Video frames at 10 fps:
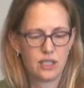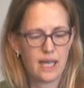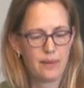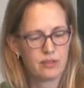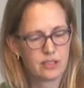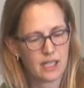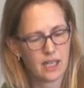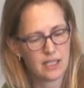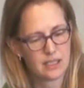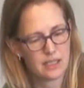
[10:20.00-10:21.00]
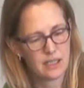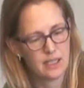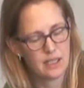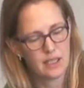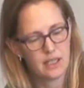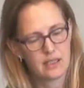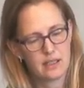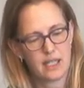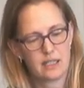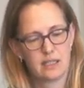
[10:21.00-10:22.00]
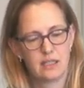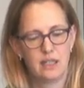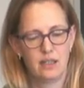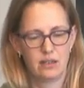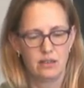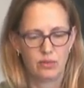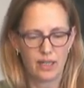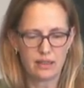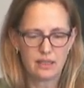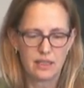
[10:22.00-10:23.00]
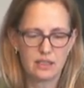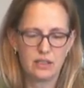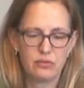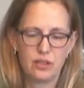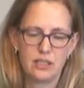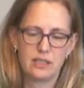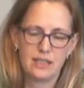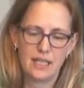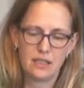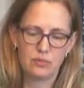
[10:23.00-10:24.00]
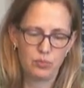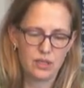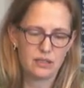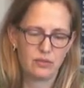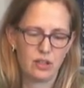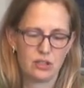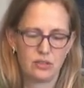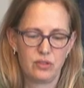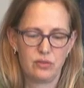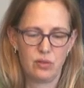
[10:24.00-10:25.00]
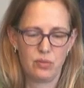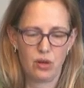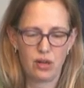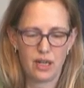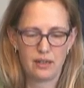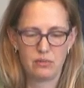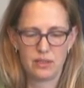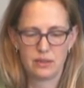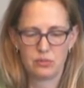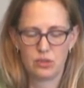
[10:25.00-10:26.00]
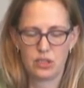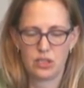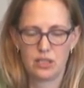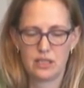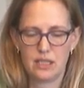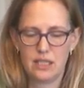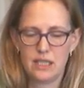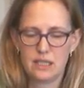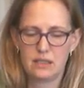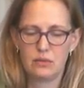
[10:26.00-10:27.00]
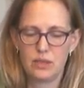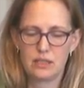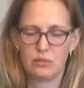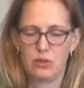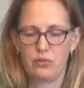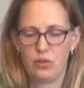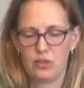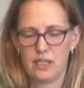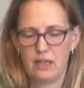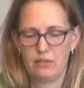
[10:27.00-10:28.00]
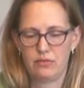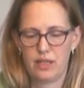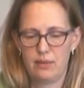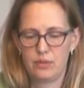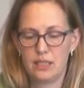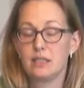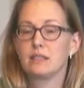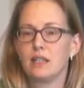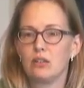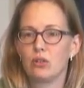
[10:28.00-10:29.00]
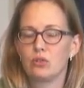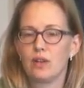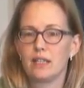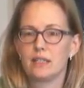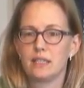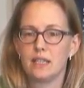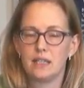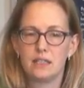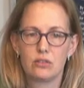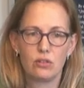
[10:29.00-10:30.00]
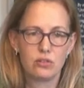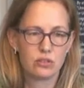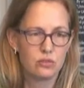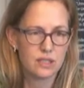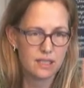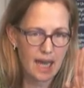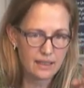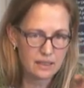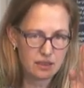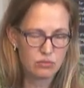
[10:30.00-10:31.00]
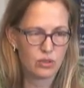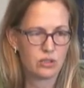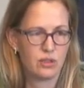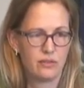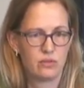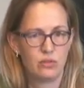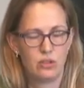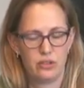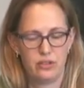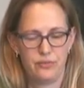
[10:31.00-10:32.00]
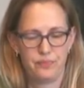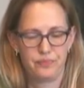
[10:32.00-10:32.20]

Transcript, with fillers: he emphasized that the one thing that differentiates Buddhist philosophy from all other wisdom traditions is the wisdom of no self, emptiness, and non duality. And he told the students that is what you have to learn.